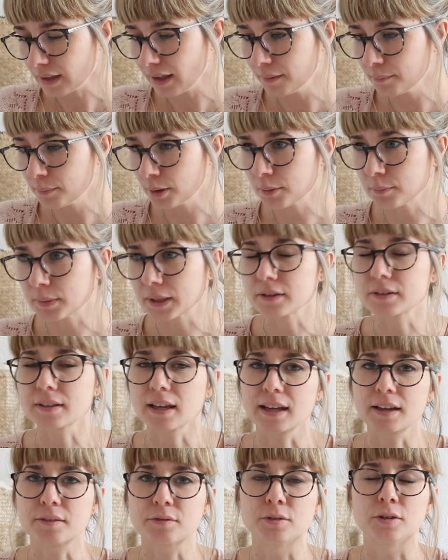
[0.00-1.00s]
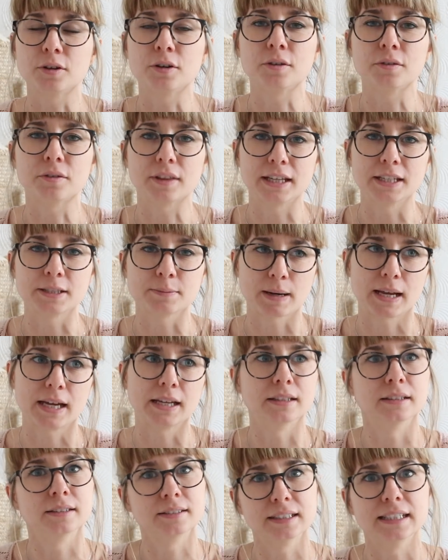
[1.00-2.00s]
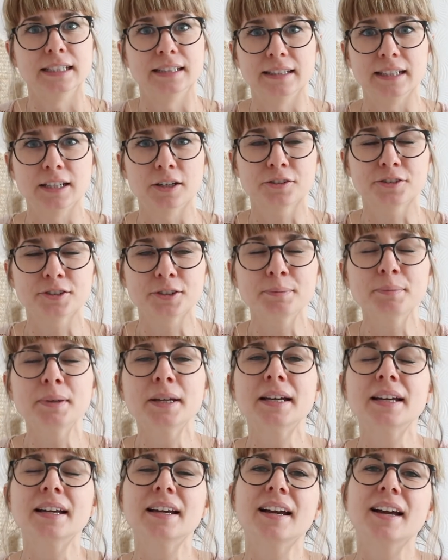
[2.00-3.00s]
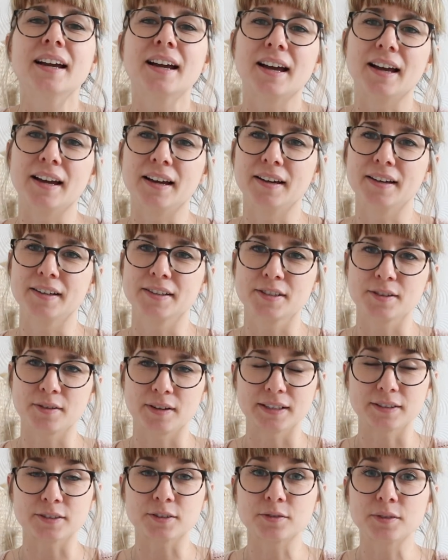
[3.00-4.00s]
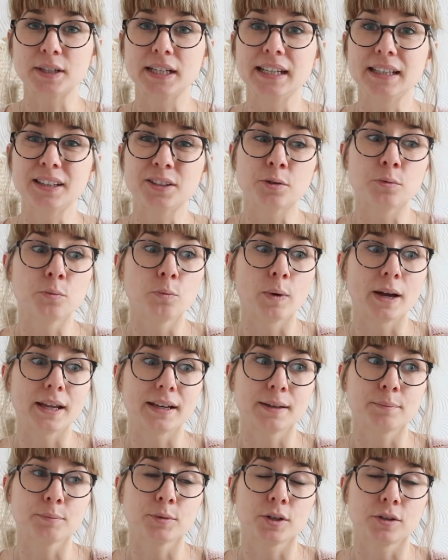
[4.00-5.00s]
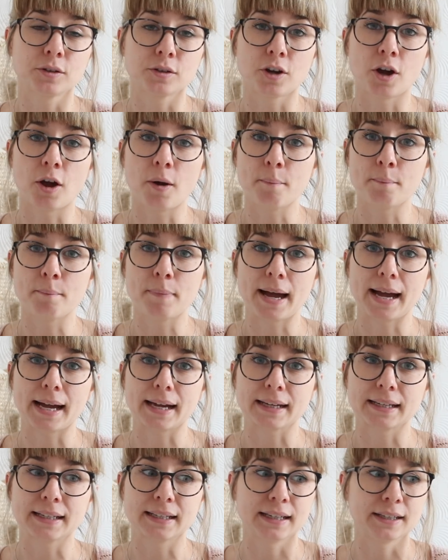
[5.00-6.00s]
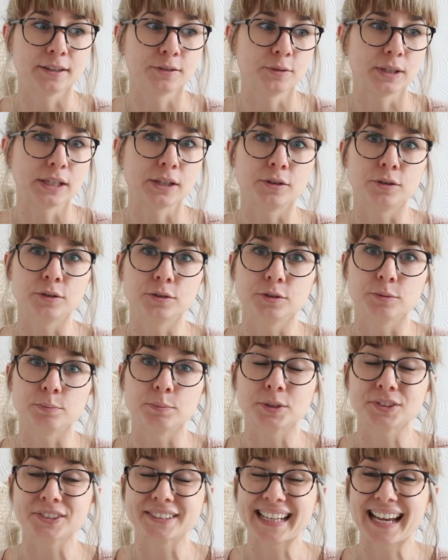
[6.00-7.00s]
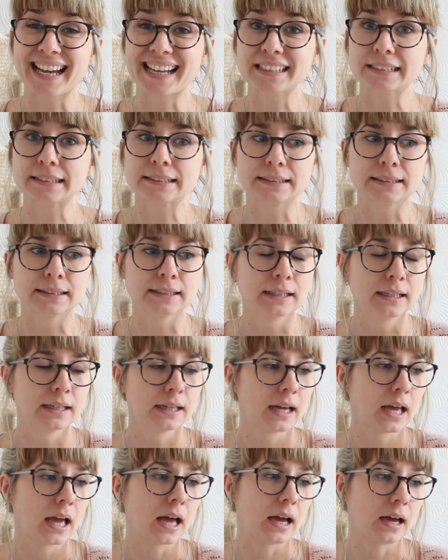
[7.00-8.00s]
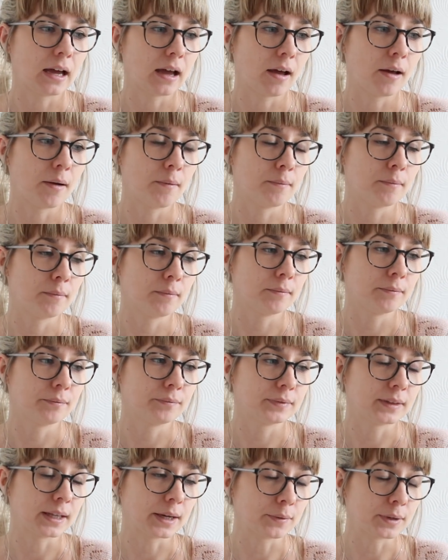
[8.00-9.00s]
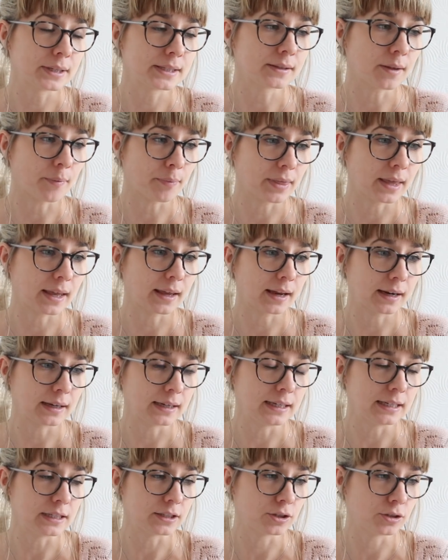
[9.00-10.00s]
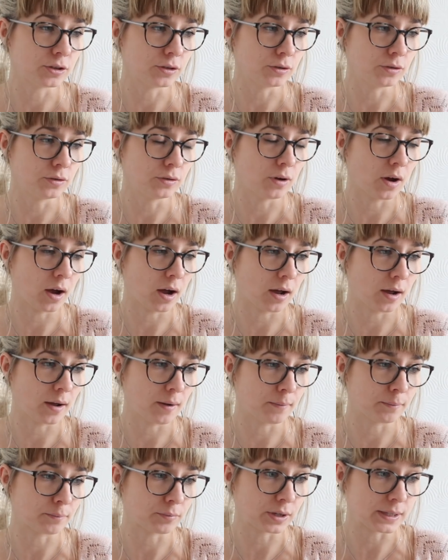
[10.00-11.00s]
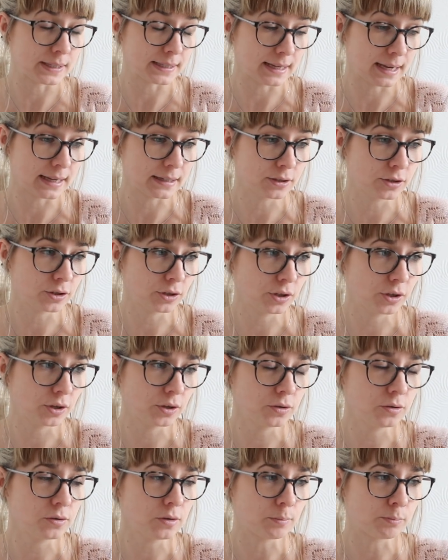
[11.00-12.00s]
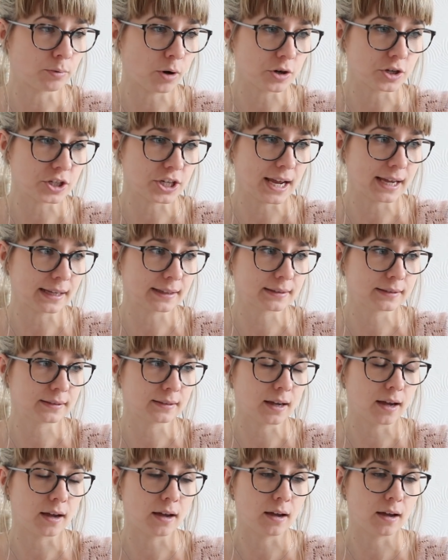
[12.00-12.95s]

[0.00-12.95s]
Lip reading: but because I have a lot of things planned in the autumn. So I don't really know when I'm gonna come back and record a podcast. There is something I need to present to you, a project,